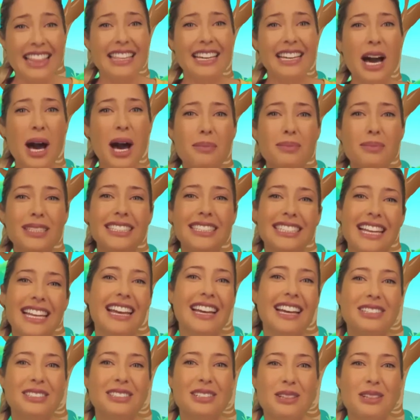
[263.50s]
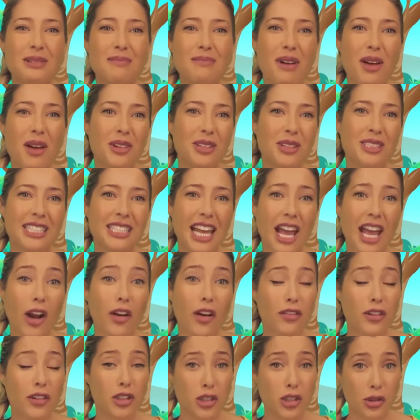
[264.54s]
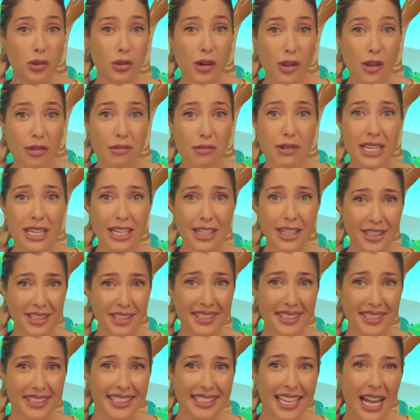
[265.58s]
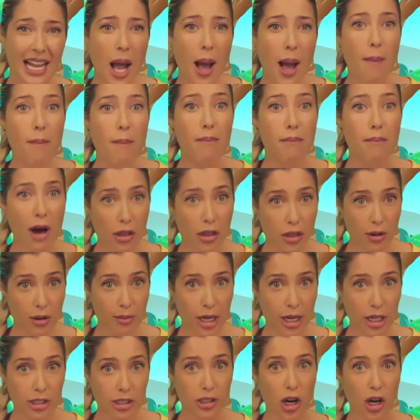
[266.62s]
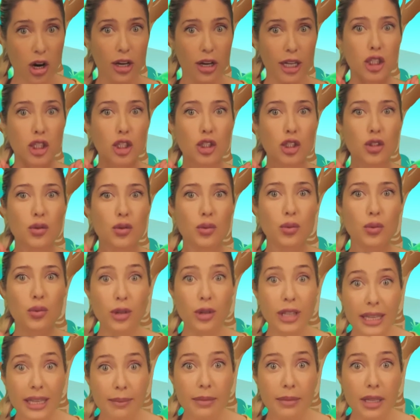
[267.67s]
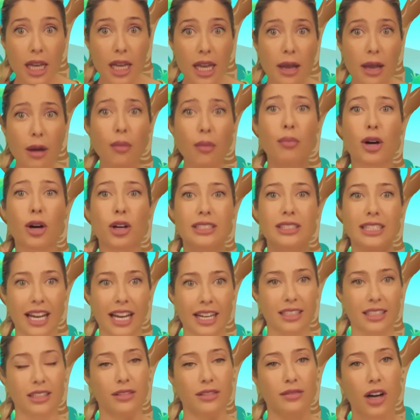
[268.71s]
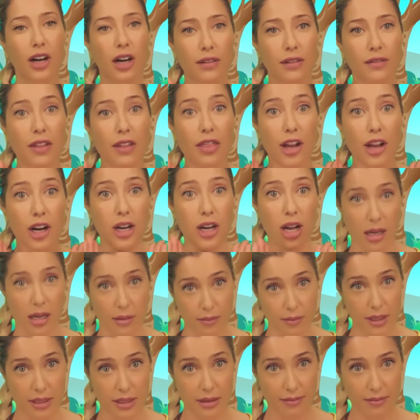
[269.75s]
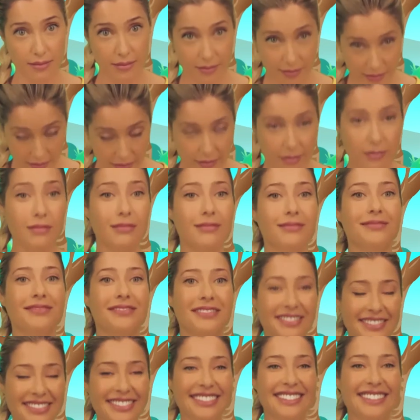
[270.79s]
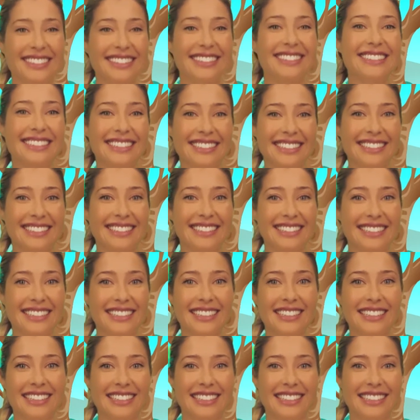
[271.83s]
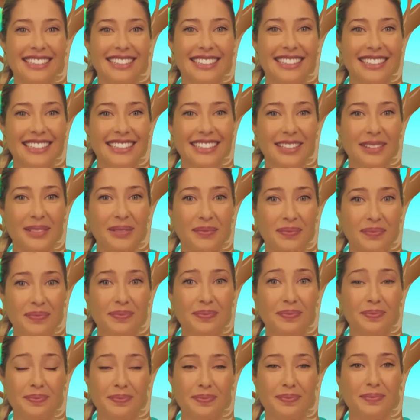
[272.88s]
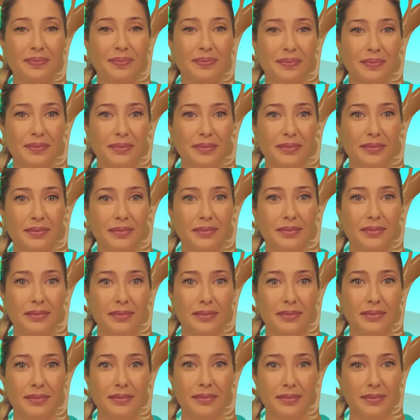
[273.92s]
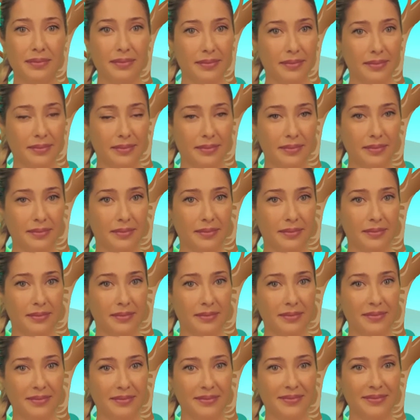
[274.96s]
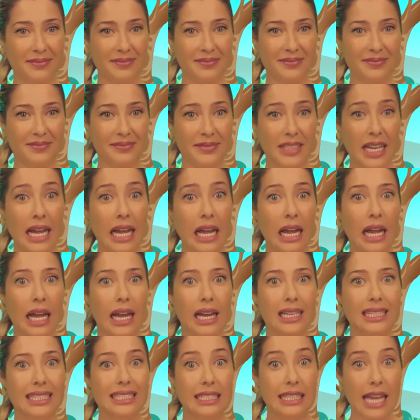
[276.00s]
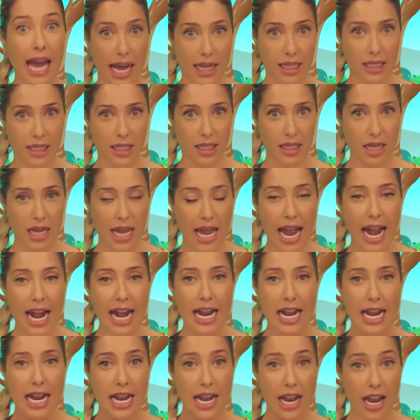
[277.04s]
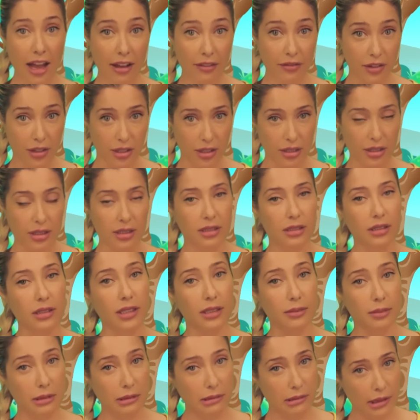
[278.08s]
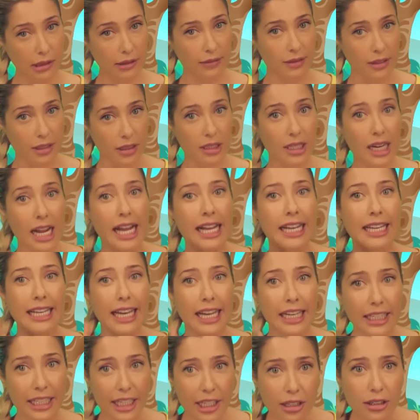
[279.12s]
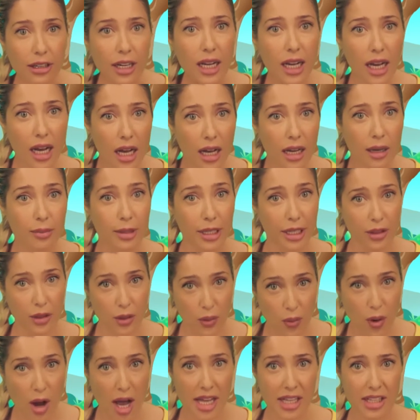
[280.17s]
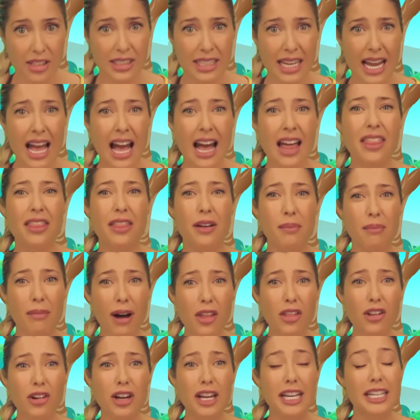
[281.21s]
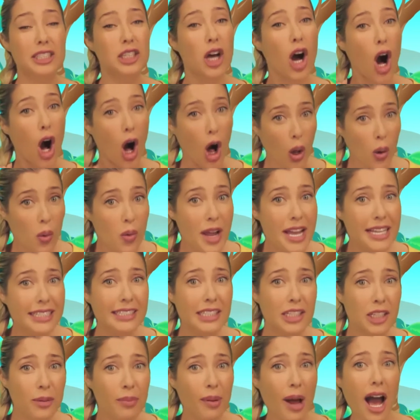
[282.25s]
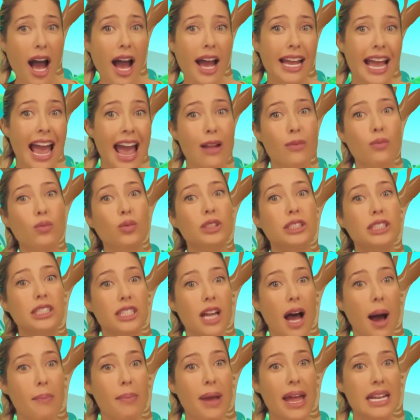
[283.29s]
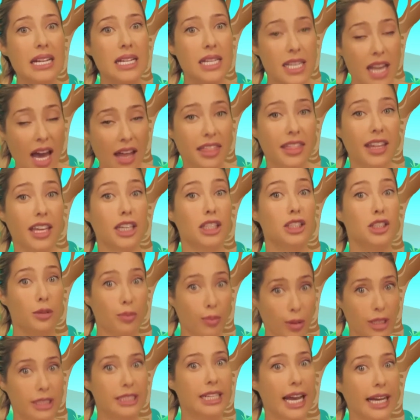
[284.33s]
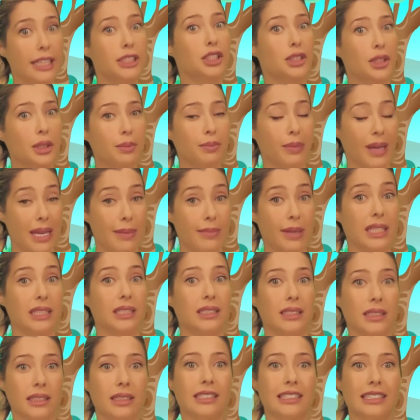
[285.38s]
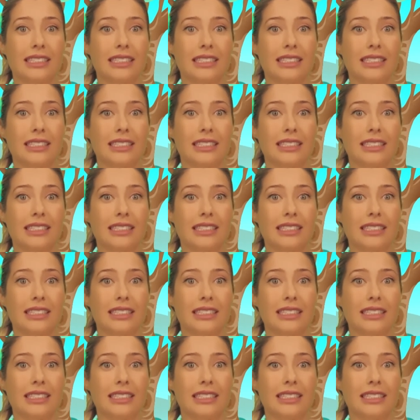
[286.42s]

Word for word: The cubs stay under their mother's care for 2 to 3 years. Mother bears are extremely protective of their cubs. Oh, is that where the phrase fierce like a mama bear comes from? Exactly. Never, and I mean never, get near a cub in the wild. The mother is always nearby and will stop at nothing to protect her babies.